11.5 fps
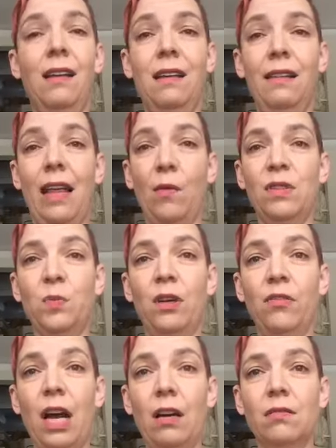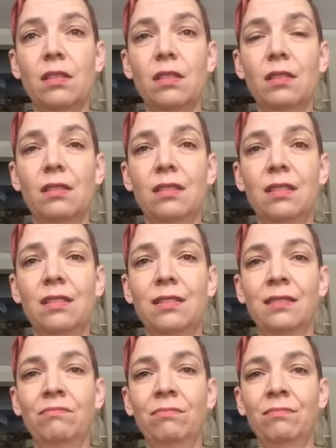That was one round.
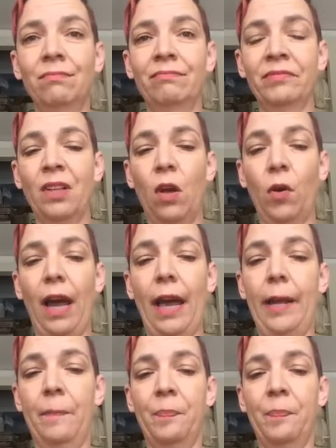Okay.